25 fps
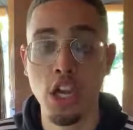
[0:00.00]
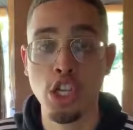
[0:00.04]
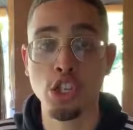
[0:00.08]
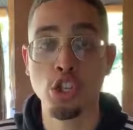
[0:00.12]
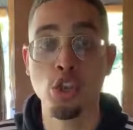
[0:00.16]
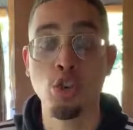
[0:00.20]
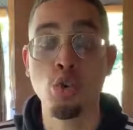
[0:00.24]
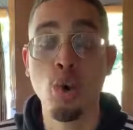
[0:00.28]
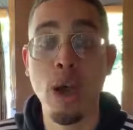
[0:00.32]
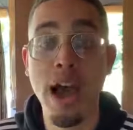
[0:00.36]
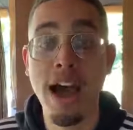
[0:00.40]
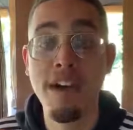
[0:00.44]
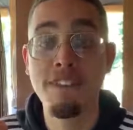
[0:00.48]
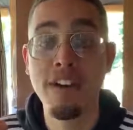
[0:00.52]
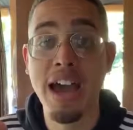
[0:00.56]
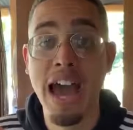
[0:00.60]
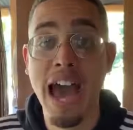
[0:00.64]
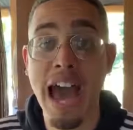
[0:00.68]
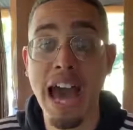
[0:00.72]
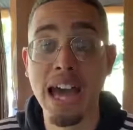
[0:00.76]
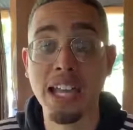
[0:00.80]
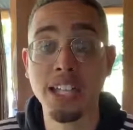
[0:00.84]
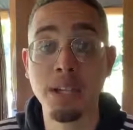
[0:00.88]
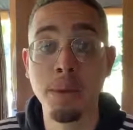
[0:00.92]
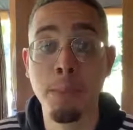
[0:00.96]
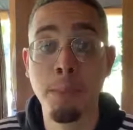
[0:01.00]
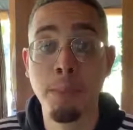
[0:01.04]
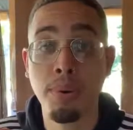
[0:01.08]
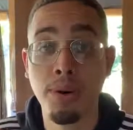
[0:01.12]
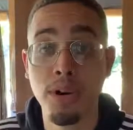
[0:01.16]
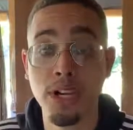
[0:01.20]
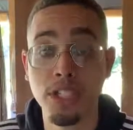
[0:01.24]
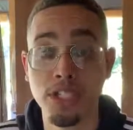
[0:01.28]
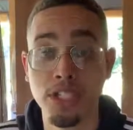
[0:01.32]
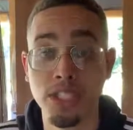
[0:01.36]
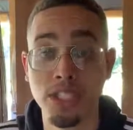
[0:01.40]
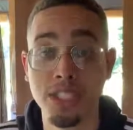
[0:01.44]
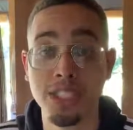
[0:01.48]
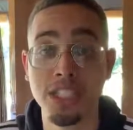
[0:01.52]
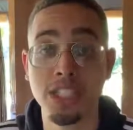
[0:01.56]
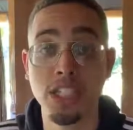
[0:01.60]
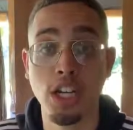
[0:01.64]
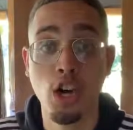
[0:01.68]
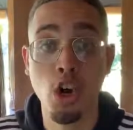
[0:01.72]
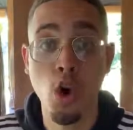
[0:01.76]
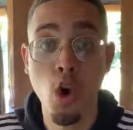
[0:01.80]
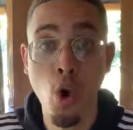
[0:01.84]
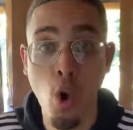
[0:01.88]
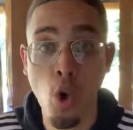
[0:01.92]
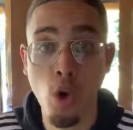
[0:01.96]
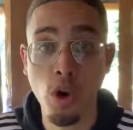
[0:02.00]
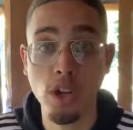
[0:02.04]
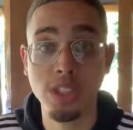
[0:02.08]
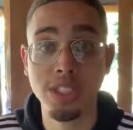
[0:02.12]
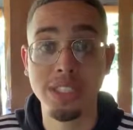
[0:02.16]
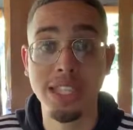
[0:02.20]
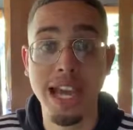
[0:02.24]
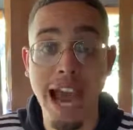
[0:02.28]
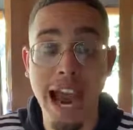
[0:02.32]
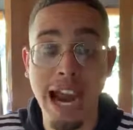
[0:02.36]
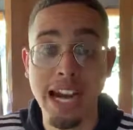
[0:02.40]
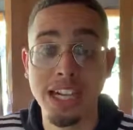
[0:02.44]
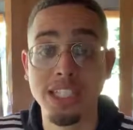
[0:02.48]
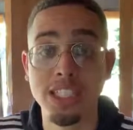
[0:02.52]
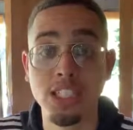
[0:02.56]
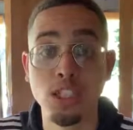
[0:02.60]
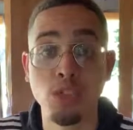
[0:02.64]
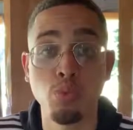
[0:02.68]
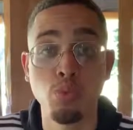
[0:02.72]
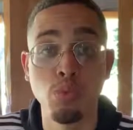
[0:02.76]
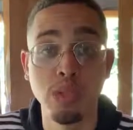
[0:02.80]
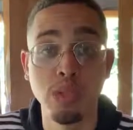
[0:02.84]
So you have had to purchase the course to actually